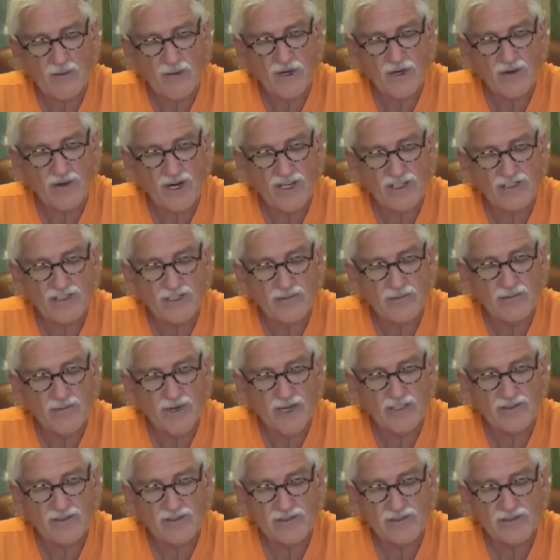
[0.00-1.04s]
a progressive
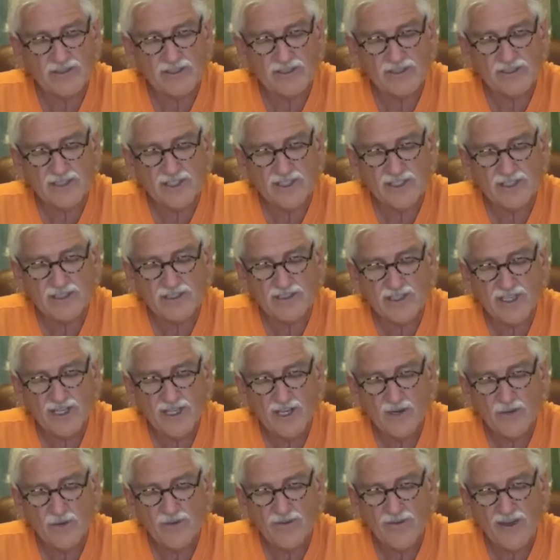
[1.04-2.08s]
muscle disease
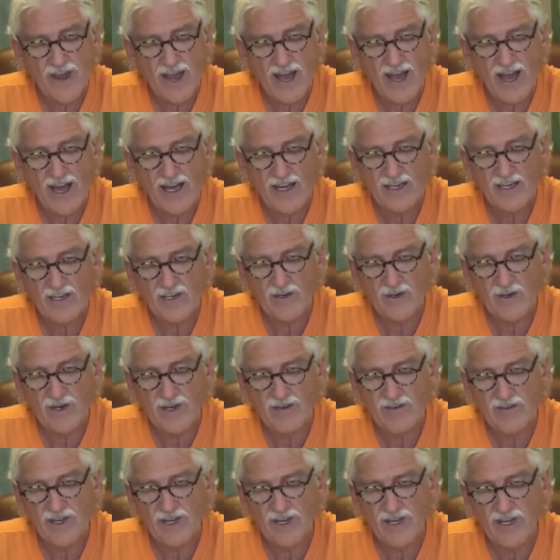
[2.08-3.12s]
with a high
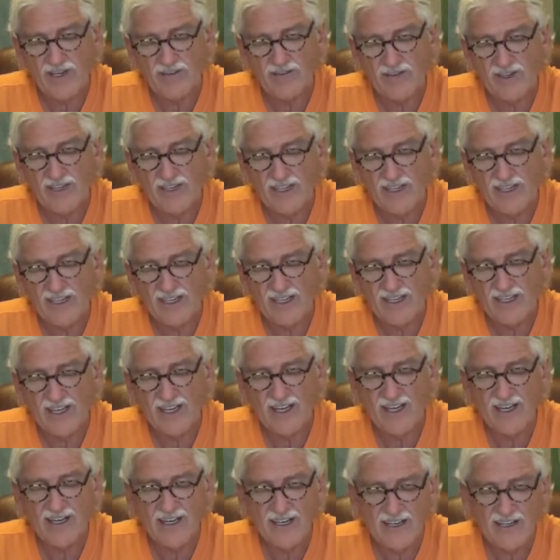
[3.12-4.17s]
degree of invalidity,
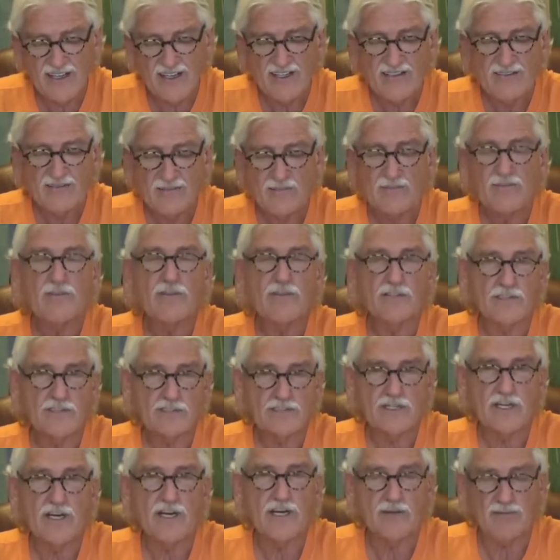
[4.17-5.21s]

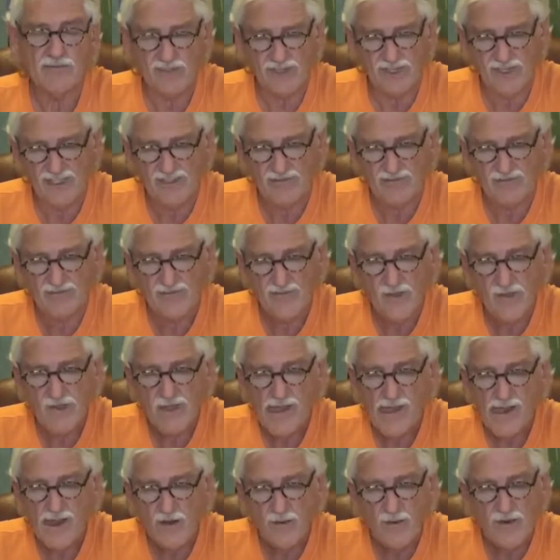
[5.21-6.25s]
she's an invalid,
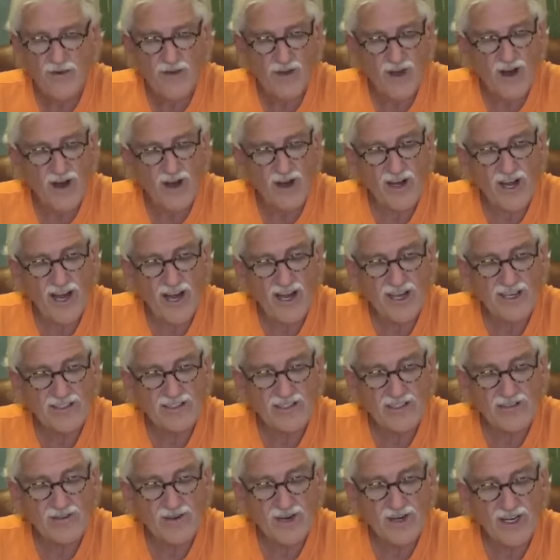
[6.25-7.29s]
with all
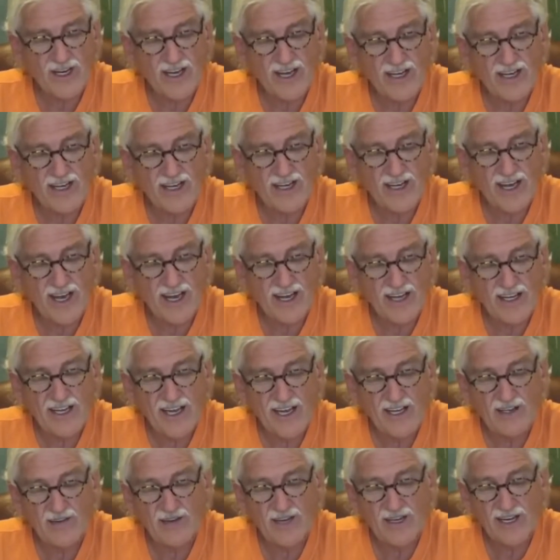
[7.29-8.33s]
kinds of related and
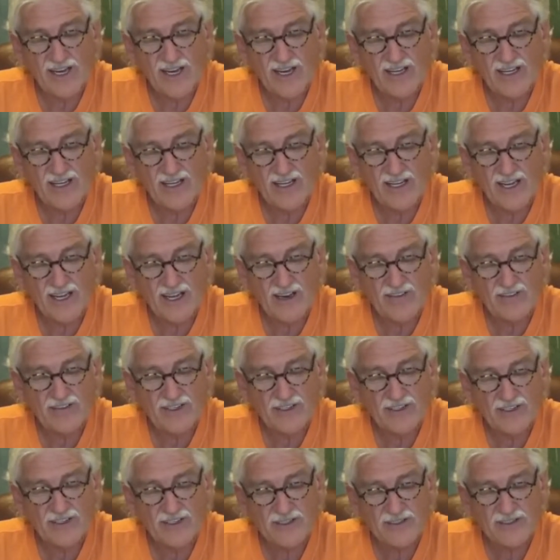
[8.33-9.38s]
unrelated health
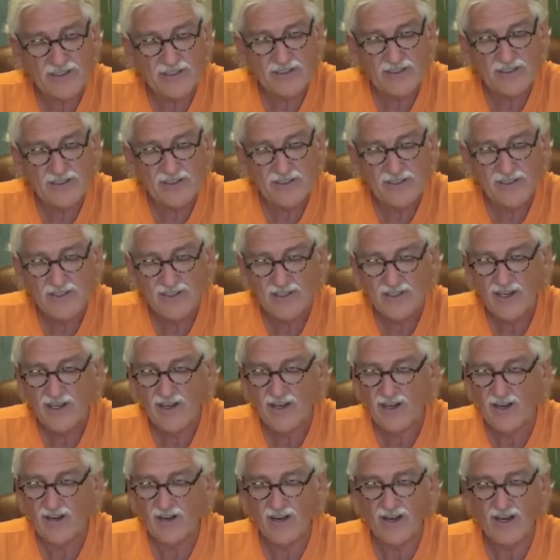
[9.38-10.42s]
issues.
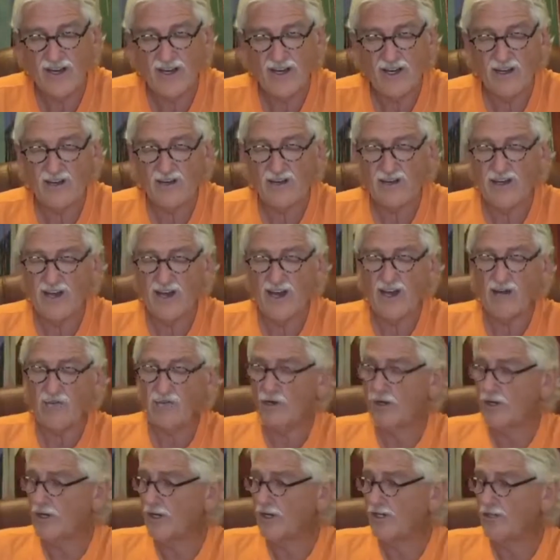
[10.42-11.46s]
Oh, hell yeah,
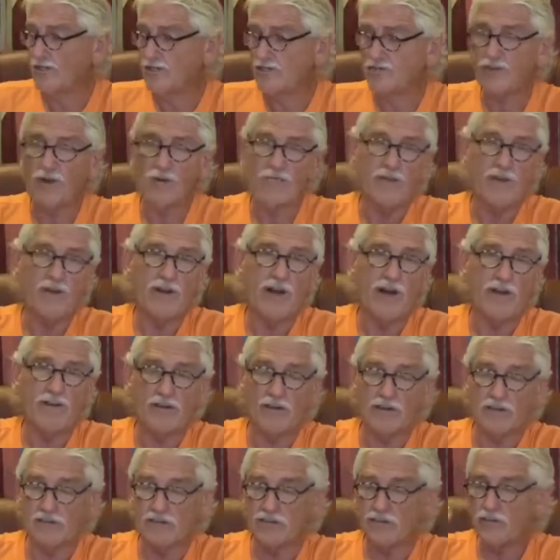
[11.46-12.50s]
Monique, she's from the
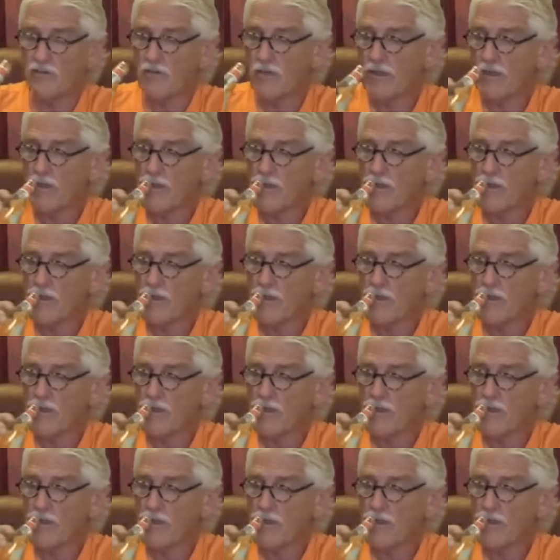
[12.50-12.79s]
Netherlands.